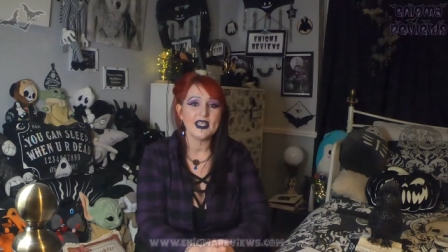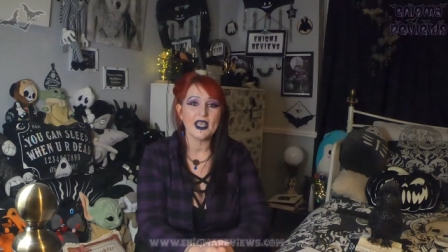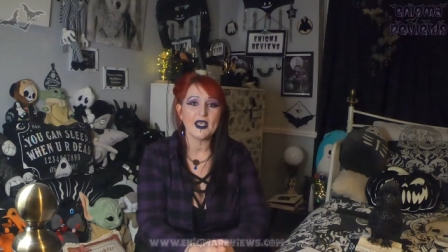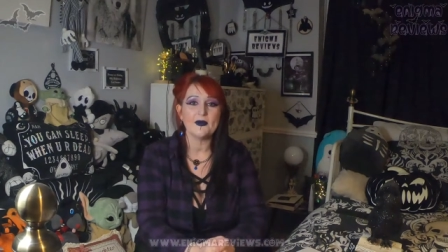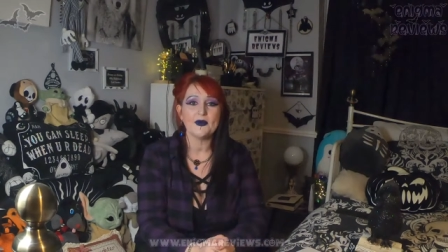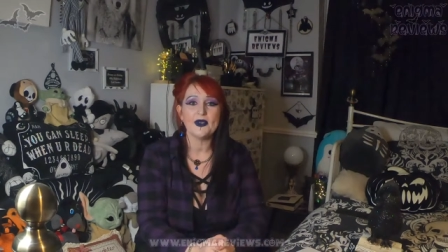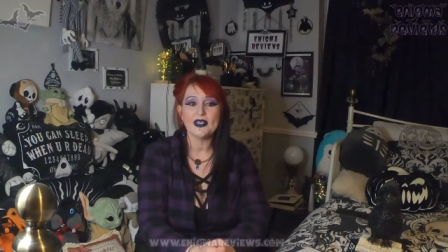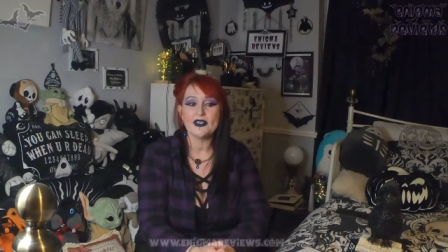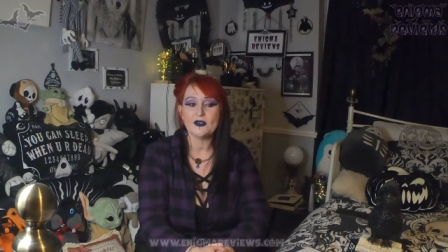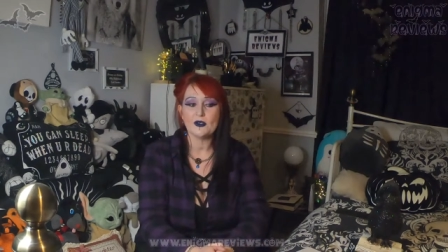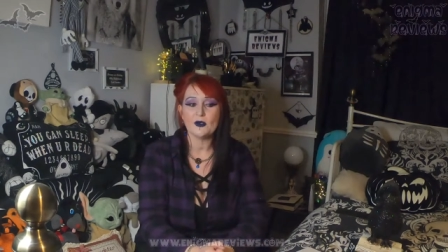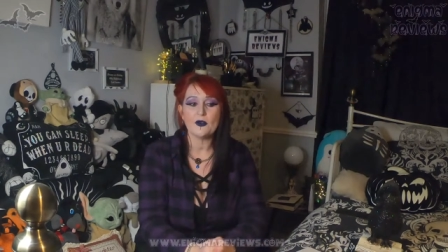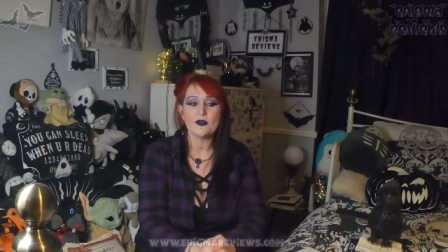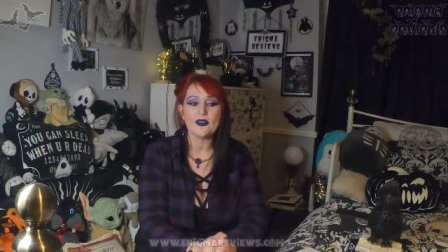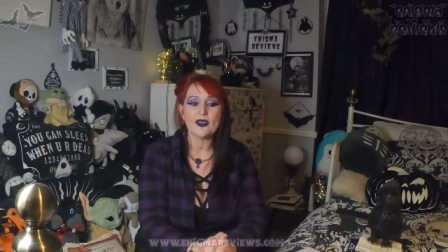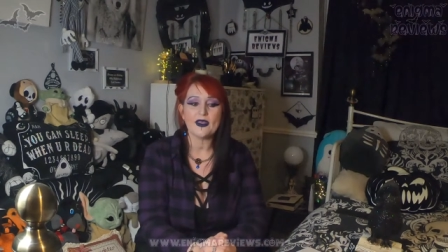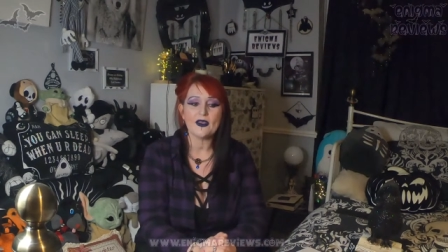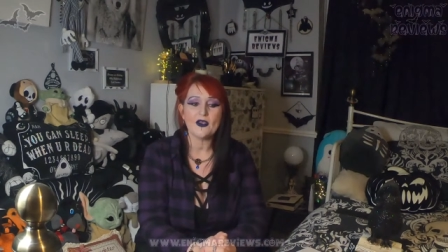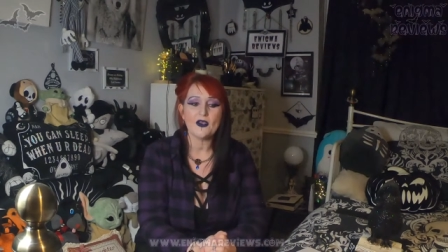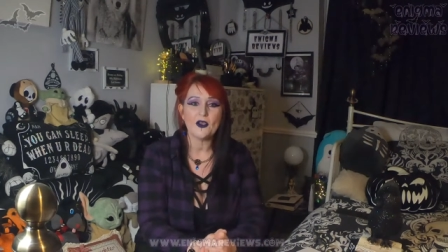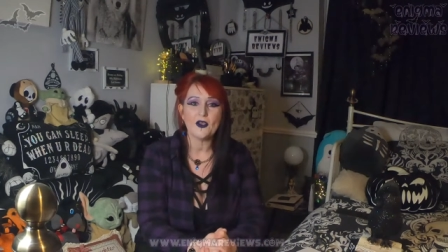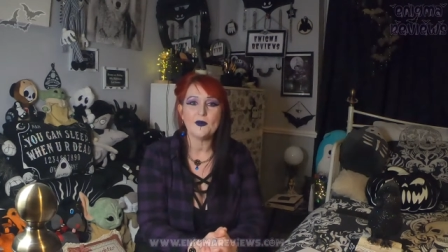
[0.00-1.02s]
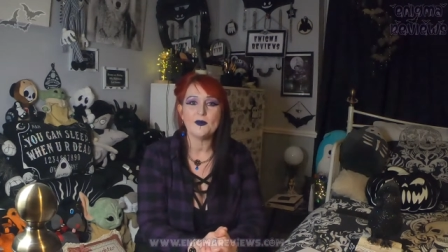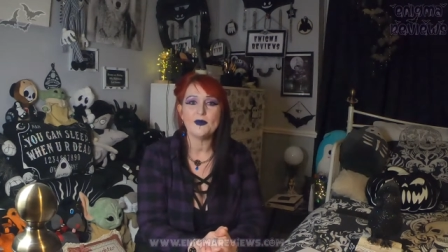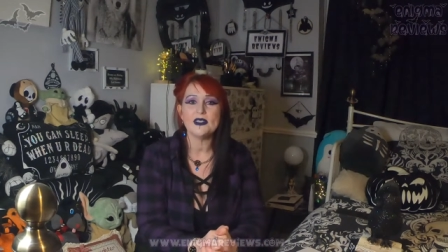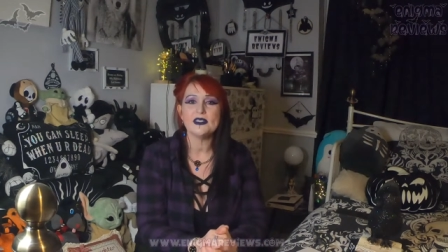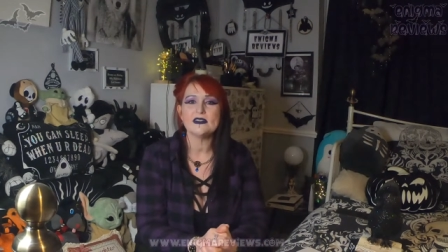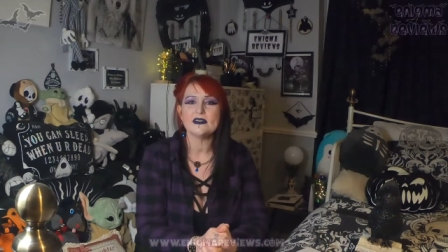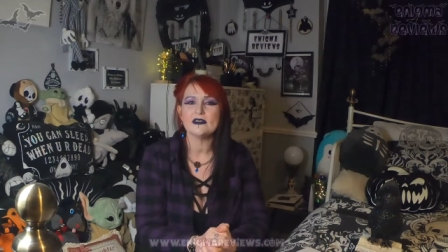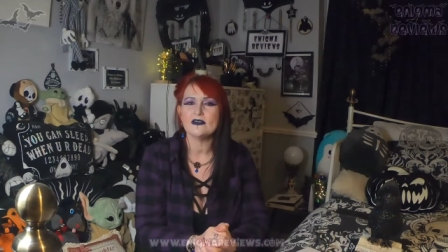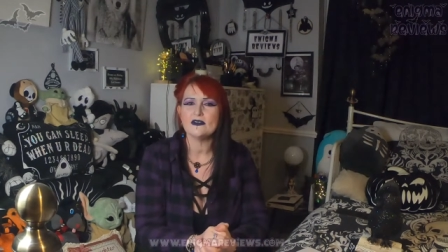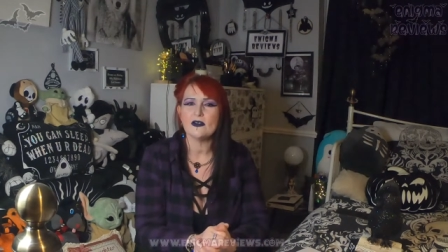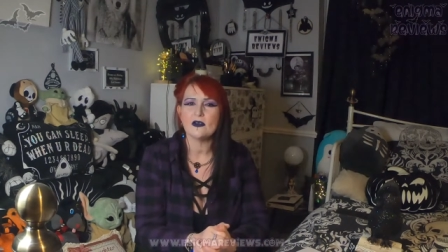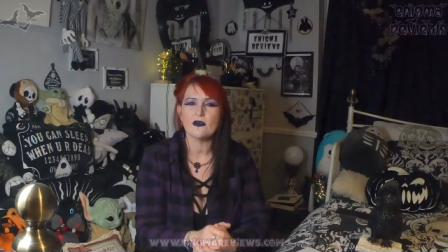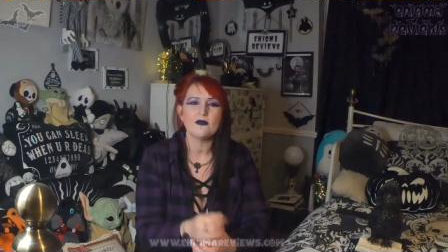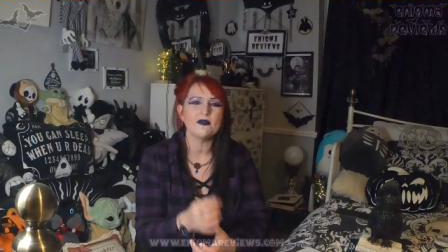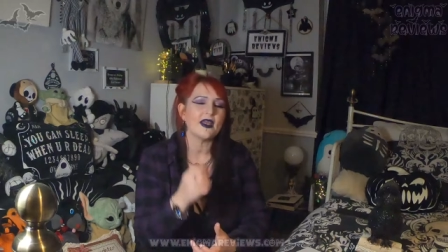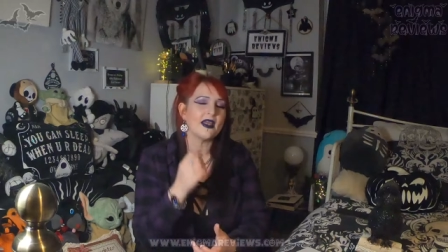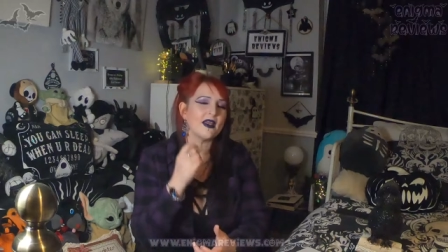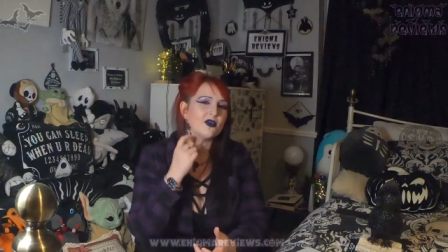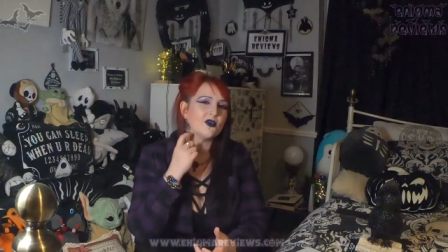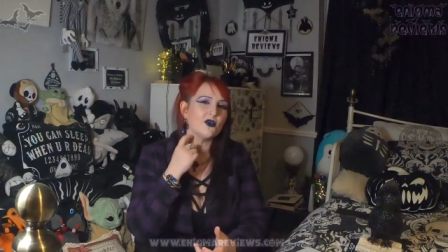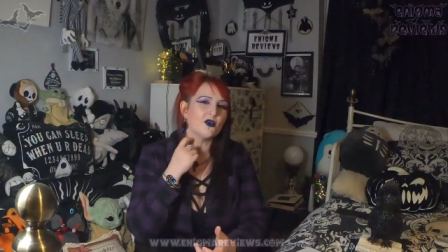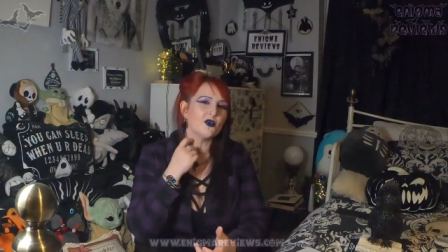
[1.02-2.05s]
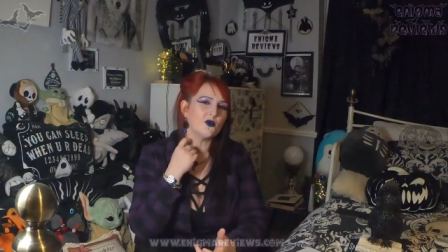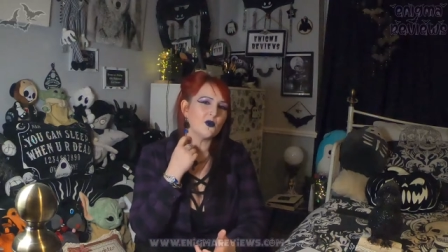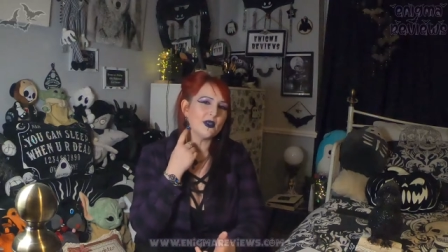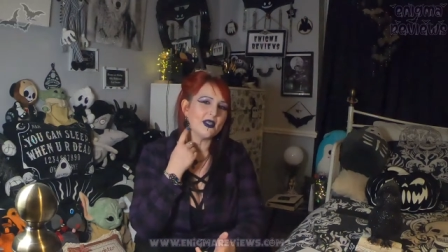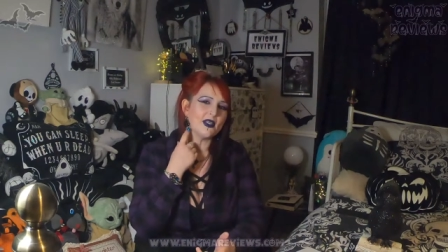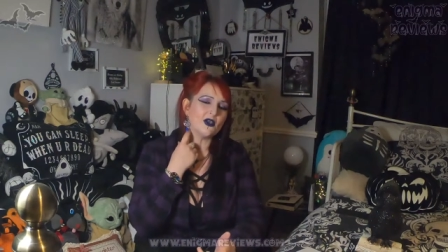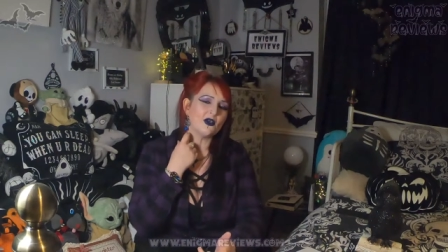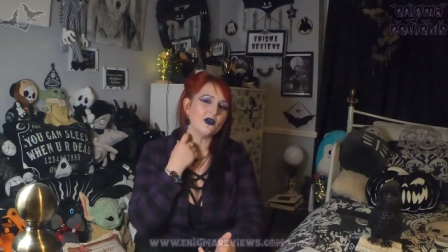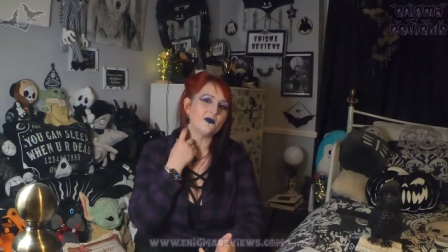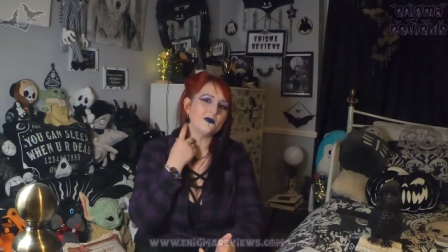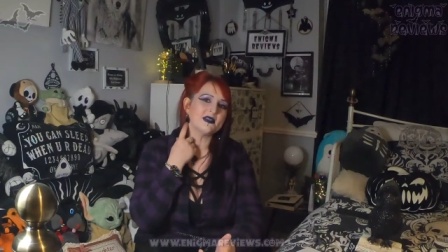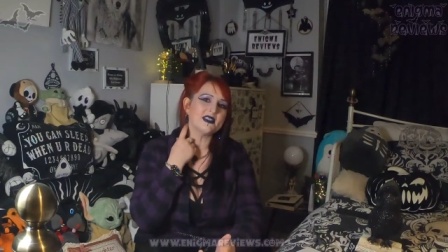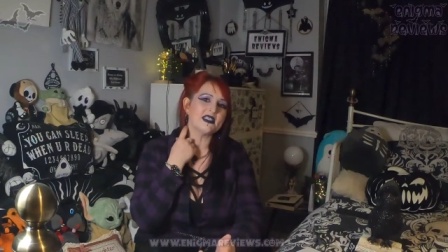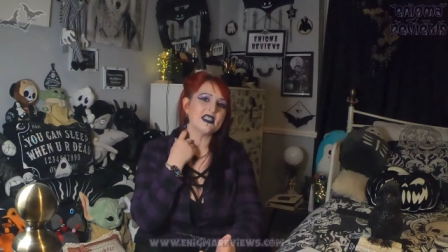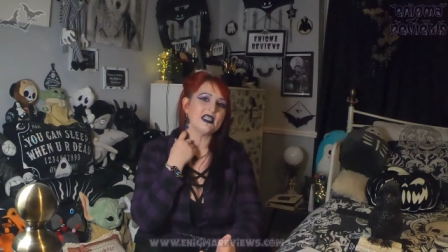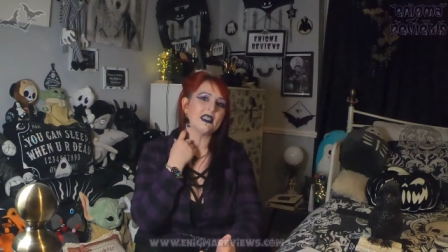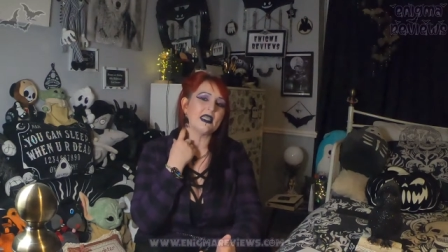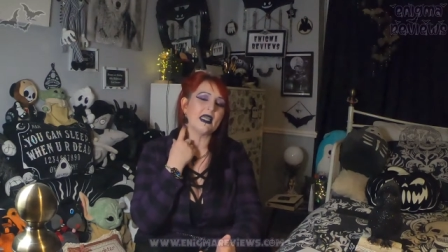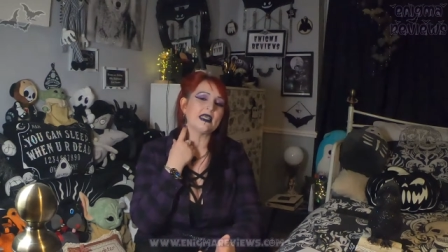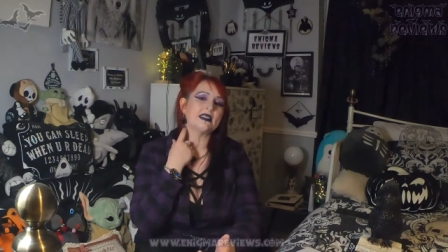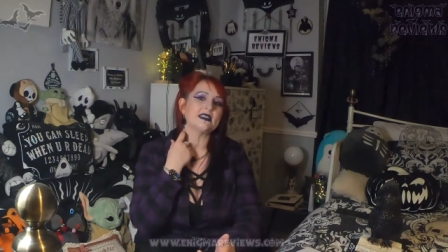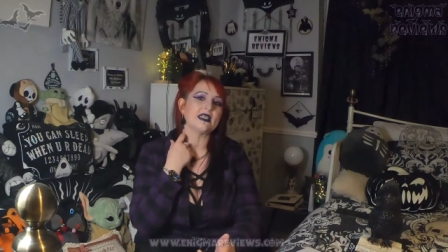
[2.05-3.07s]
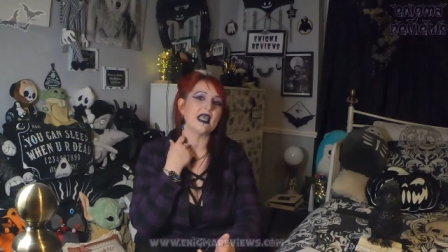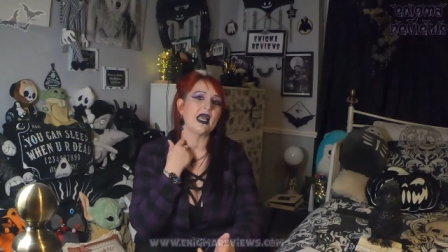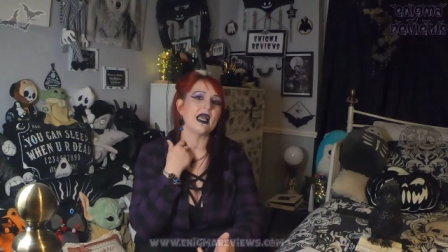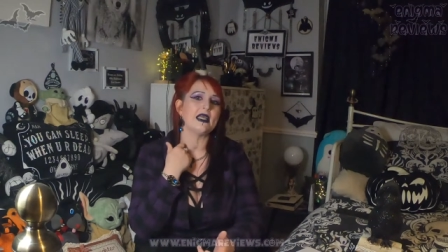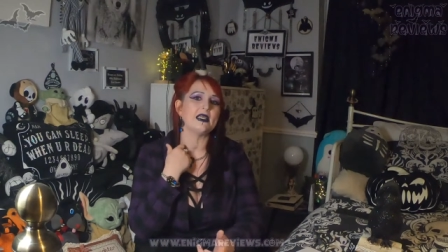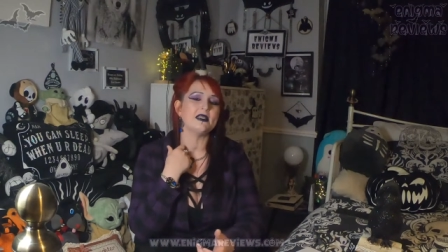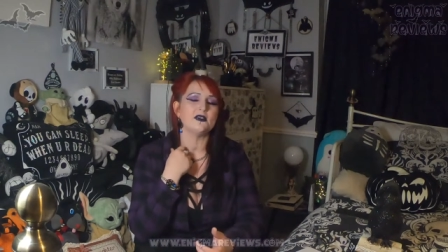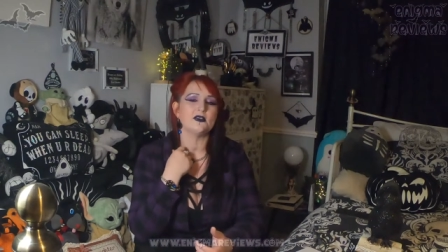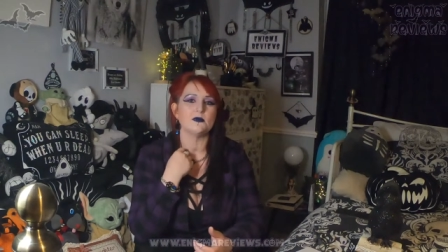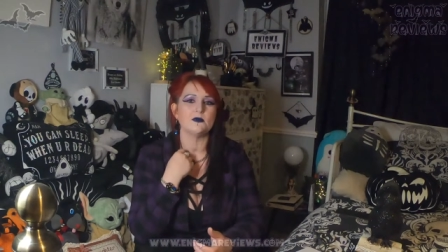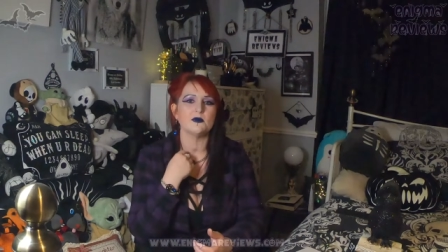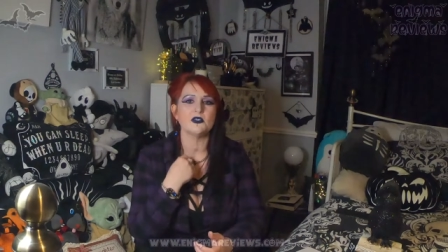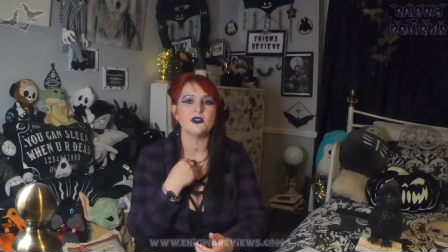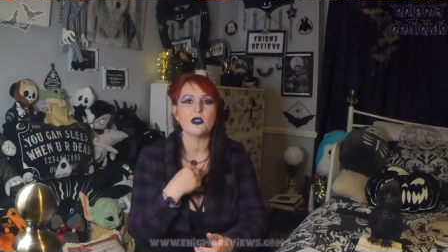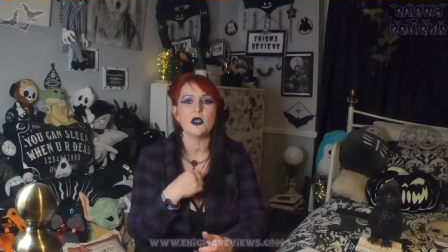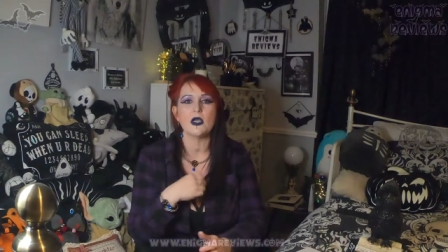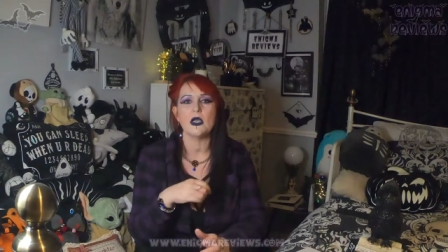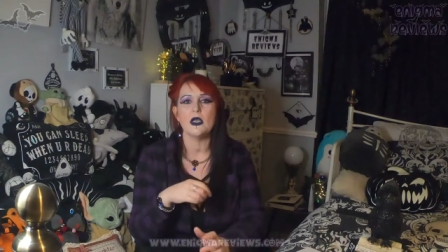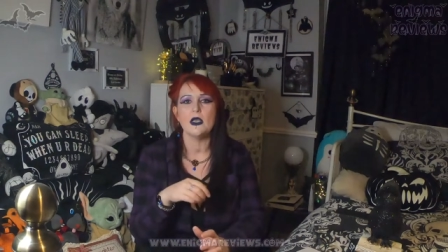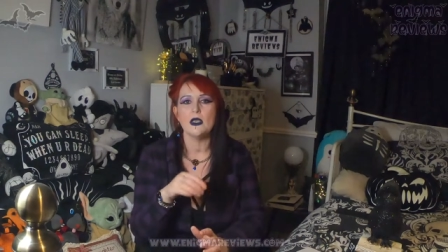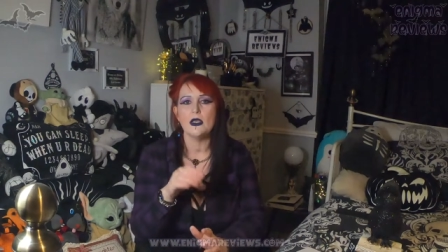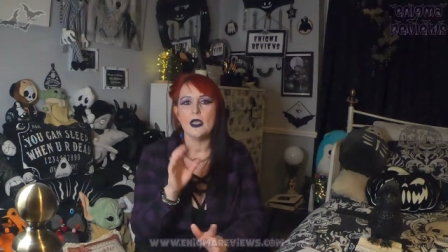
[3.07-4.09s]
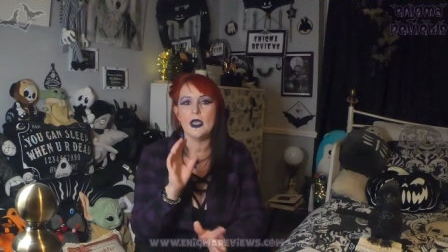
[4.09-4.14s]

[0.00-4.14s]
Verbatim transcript: Now I know that Hermes are not that good when it comes to glass items, so